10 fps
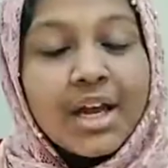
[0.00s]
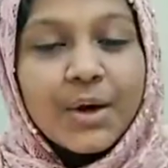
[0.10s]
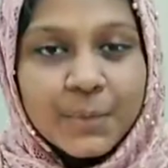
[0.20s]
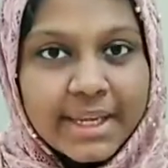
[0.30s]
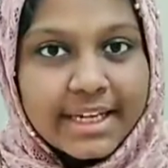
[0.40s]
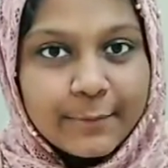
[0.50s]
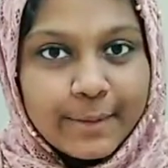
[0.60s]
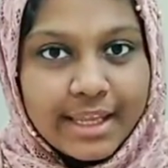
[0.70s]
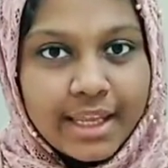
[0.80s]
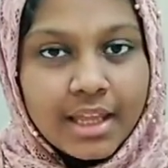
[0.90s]
Okay,
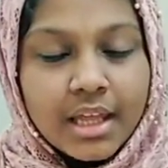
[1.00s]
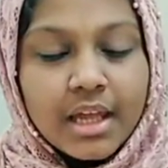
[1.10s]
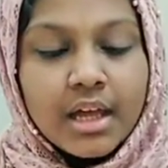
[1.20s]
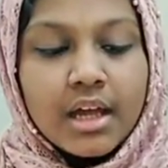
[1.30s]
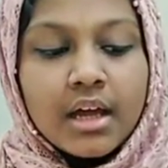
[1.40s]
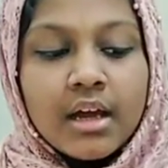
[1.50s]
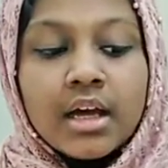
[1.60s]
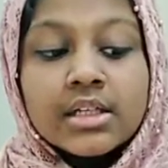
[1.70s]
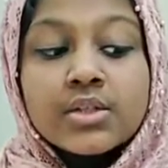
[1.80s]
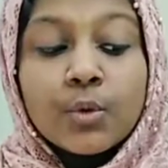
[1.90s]
anyway,
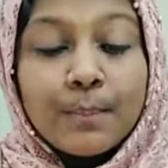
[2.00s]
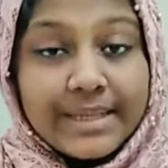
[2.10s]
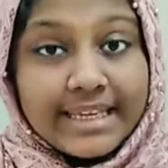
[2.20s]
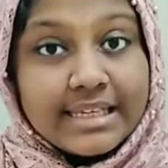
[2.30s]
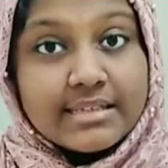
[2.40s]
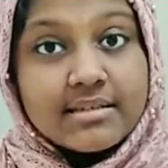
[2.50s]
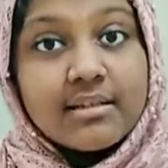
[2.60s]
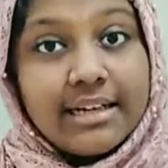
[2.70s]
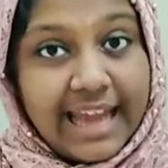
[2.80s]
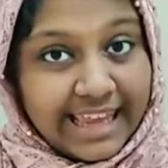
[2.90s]
so please
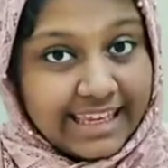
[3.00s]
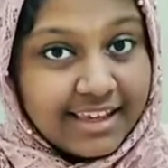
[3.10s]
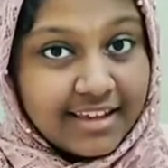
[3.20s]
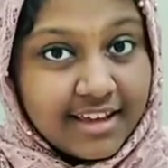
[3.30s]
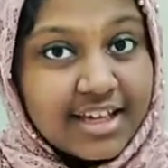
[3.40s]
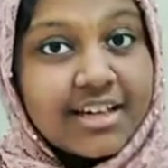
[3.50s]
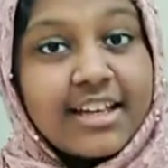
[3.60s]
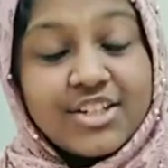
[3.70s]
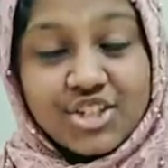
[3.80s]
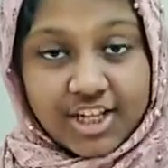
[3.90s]
like,
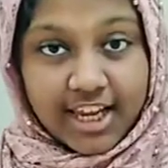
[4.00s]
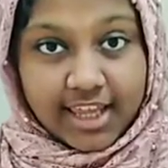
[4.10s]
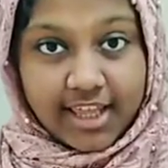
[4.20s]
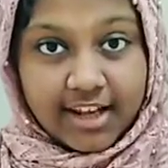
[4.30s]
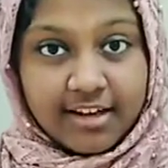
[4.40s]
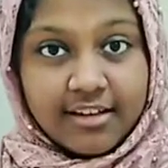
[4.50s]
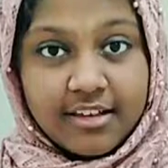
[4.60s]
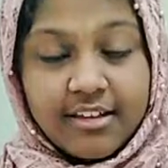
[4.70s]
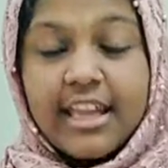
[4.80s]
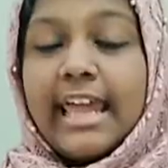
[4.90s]
share,
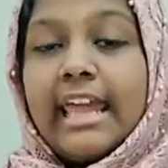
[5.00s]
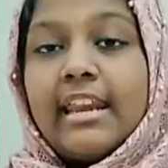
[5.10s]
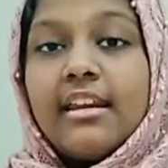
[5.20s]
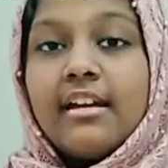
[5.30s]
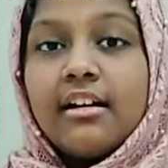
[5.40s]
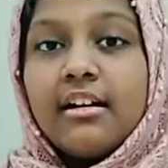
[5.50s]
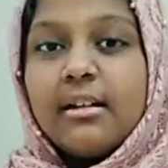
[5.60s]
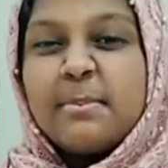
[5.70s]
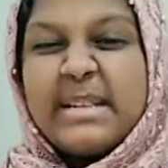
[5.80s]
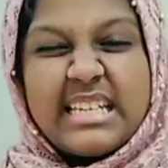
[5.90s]
and
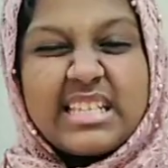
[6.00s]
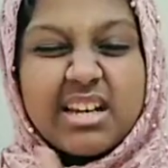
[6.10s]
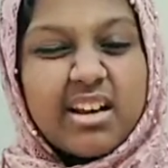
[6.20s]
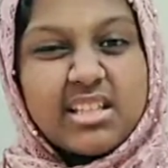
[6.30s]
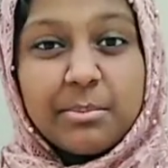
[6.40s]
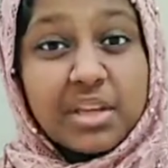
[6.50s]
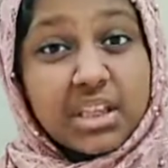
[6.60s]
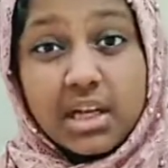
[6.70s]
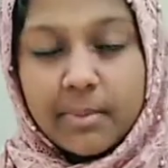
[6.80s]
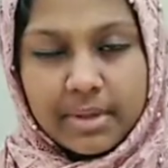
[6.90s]
please write something in the
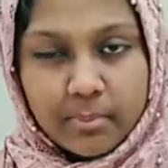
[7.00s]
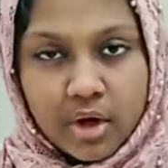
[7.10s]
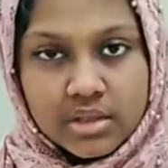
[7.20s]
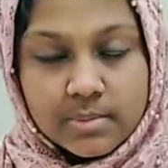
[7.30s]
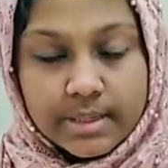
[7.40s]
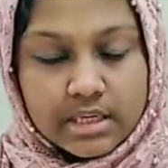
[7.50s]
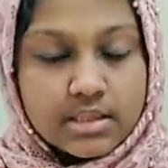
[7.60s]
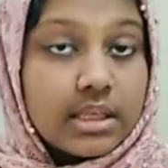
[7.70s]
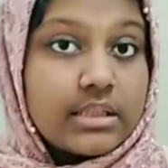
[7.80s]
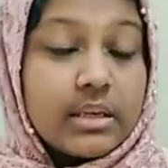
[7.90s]
comment box, because
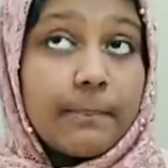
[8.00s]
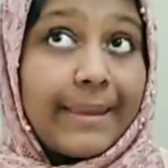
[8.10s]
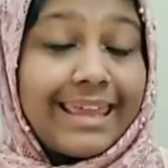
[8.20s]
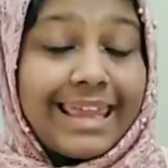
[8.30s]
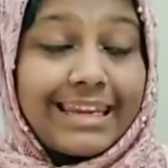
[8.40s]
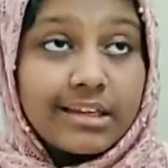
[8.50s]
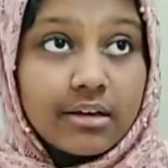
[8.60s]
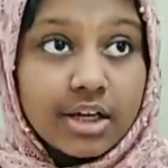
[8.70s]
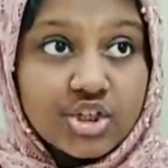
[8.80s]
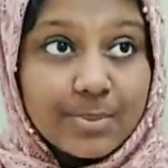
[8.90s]
it's a big
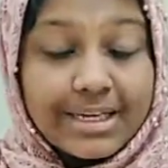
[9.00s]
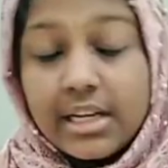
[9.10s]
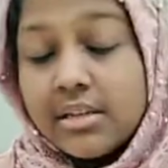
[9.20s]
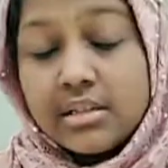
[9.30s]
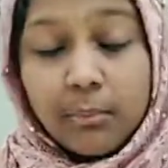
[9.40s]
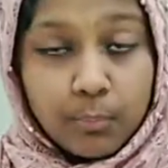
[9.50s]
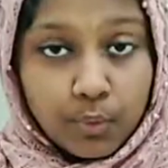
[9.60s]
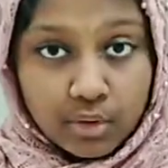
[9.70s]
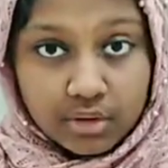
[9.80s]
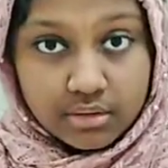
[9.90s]
encouragement and
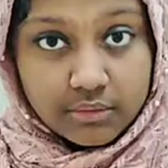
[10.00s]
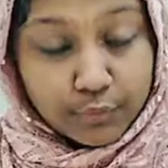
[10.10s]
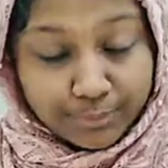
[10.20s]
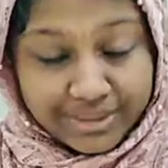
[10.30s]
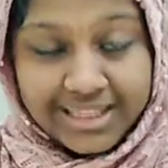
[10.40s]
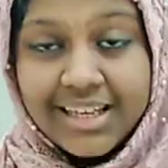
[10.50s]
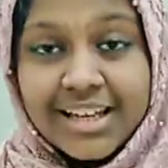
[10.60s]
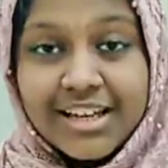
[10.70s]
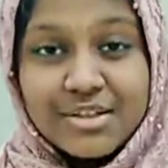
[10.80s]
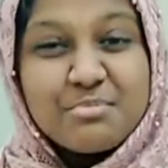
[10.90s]
support for me.
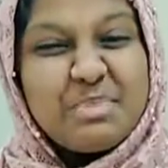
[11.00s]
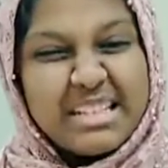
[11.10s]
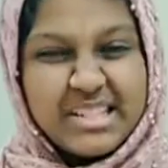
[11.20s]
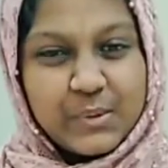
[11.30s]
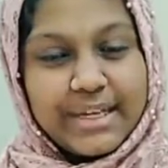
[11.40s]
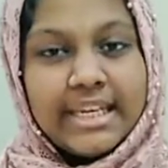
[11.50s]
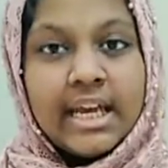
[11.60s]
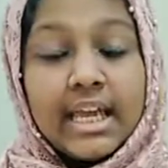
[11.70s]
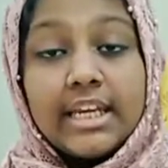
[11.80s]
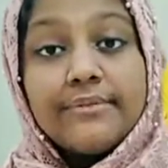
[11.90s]
So please do it.
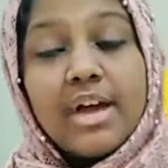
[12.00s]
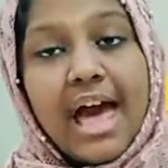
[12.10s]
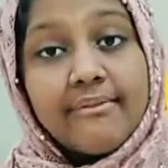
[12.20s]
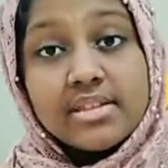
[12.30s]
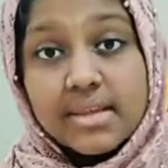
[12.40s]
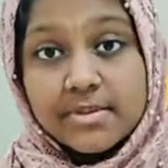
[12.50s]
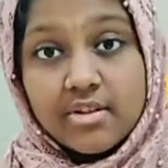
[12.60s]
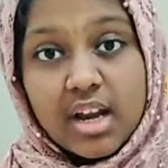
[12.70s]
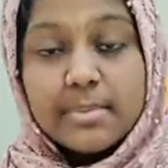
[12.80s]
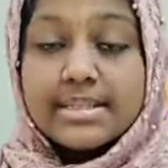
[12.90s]
And if you haven't
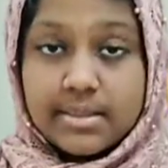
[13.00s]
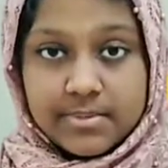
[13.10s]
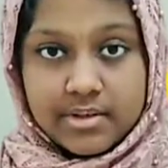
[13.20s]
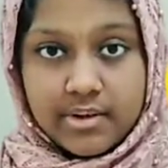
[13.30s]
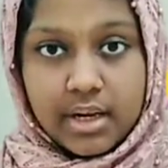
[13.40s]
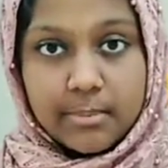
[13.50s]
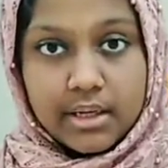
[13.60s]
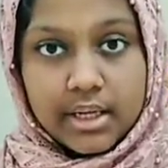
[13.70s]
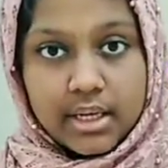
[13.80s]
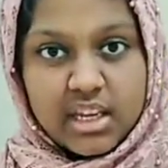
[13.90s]
subscribed, subscribe
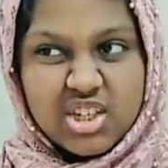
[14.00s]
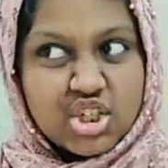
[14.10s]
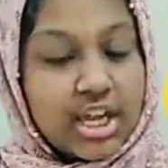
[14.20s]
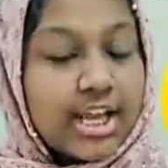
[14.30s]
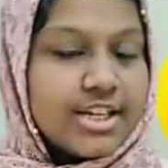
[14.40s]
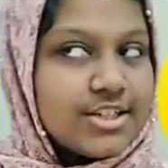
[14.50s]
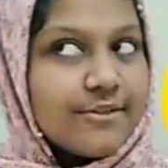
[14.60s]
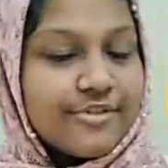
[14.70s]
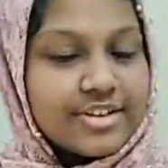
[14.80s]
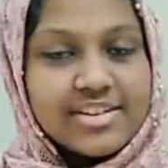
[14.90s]
and share it to your
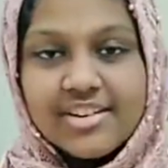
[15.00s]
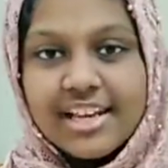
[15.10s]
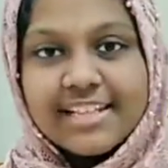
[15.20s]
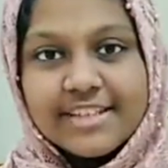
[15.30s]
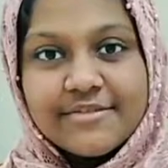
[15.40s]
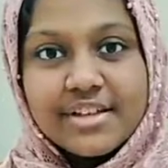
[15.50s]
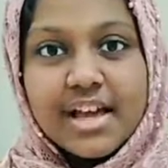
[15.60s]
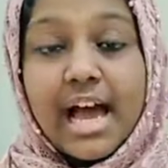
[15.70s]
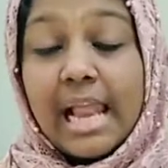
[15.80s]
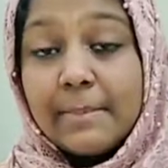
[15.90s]
friends and relatives.
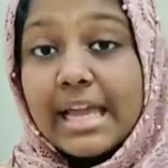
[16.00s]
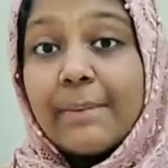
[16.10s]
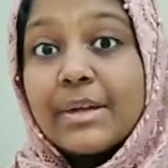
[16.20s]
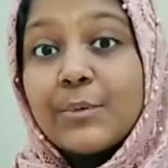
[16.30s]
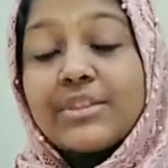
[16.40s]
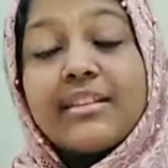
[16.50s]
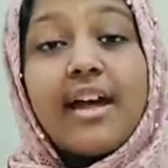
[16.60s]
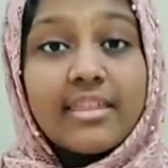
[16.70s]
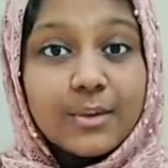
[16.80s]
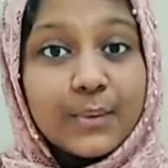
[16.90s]
I'll be coming with
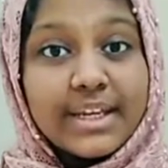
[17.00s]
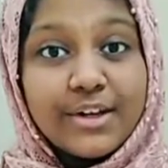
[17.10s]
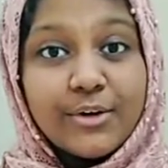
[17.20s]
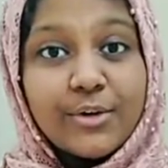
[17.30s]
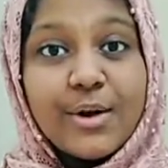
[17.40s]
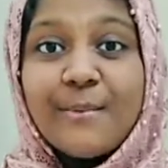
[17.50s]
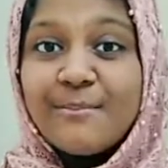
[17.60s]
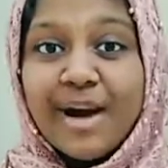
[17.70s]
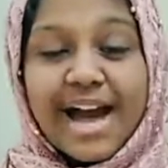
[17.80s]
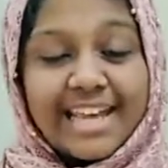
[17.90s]
another video.
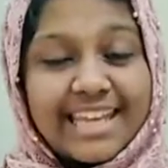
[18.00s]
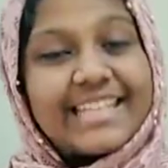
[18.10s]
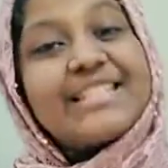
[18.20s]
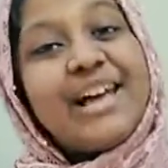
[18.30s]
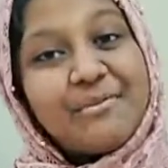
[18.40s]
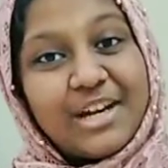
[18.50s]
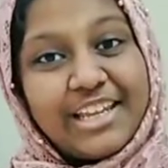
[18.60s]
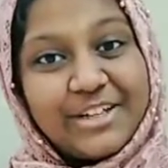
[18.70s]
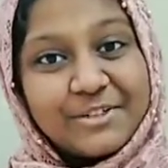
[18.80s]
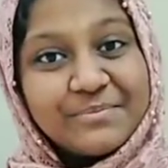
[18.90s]
Bye and Assalamu
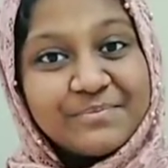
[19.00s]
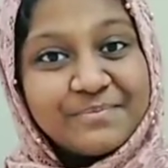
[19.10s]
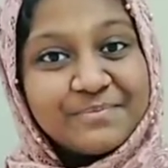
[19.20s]
Alaikum.